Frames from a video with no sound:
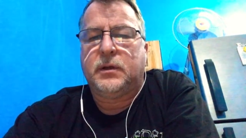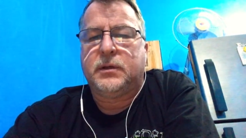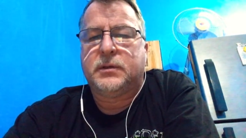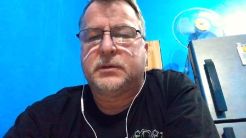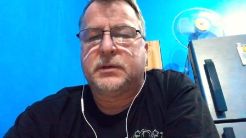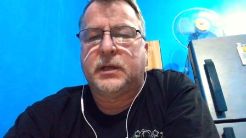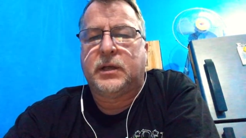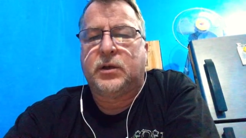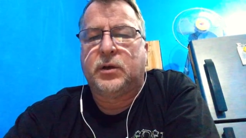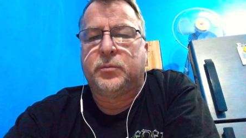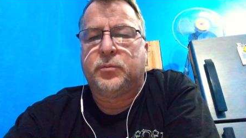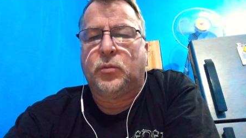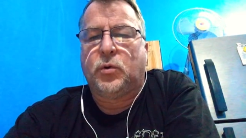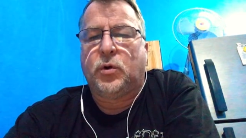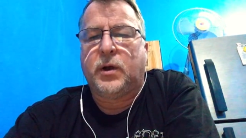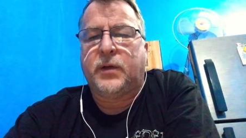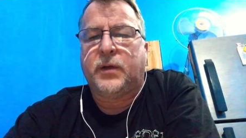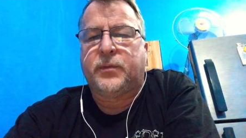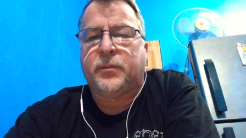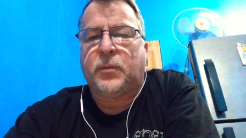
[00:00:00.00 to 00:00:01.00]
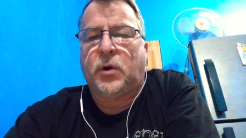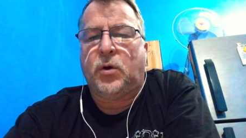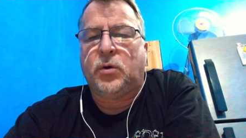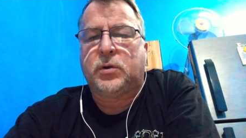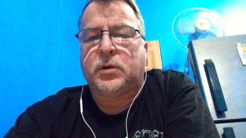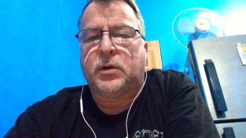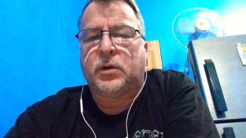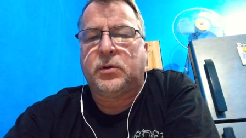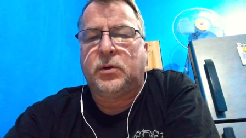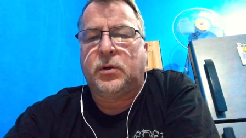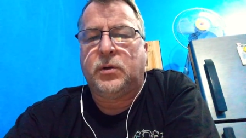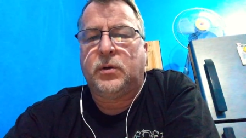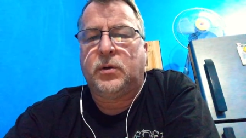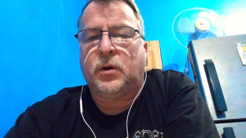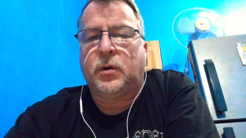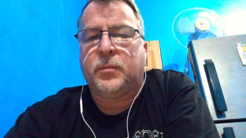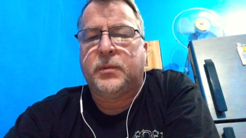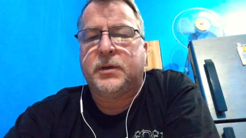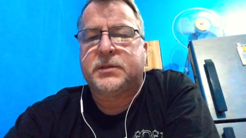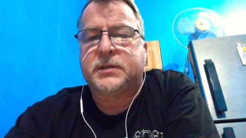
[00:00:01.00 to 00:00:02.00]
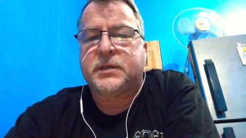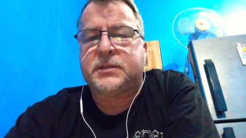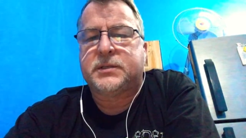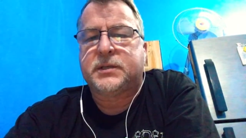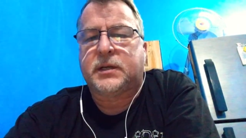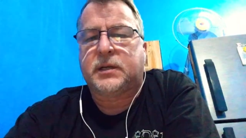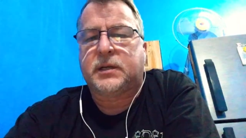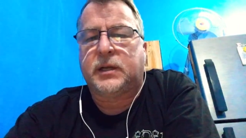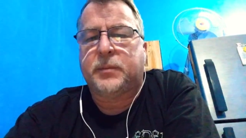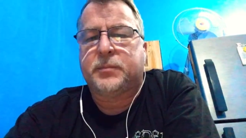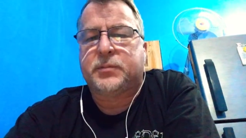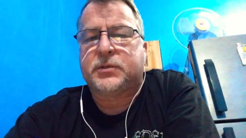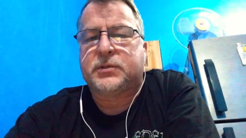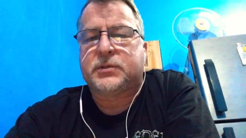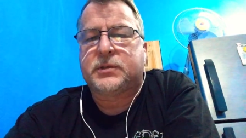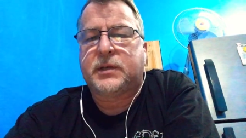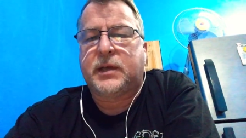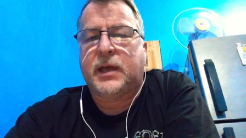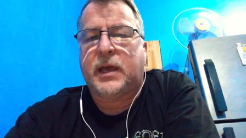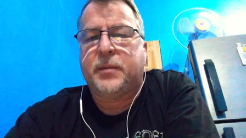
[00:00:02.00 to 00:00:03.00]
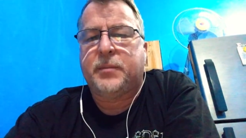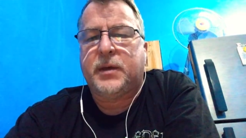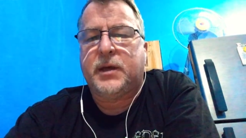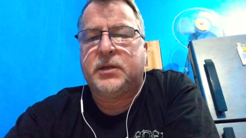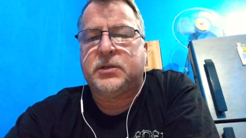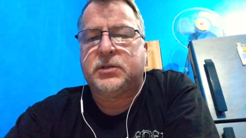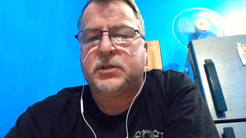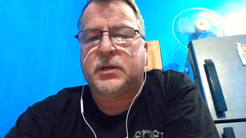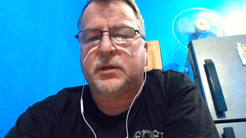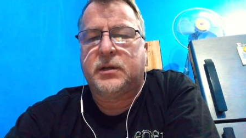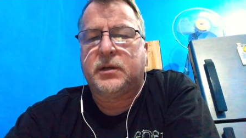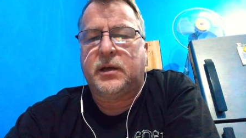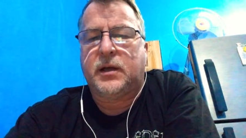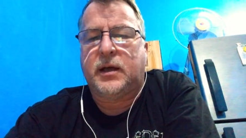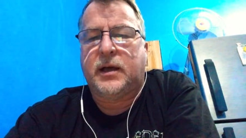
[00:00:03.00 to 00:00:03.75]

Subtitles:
See, good morning from Oklahoma, says Eclipse Game Engine.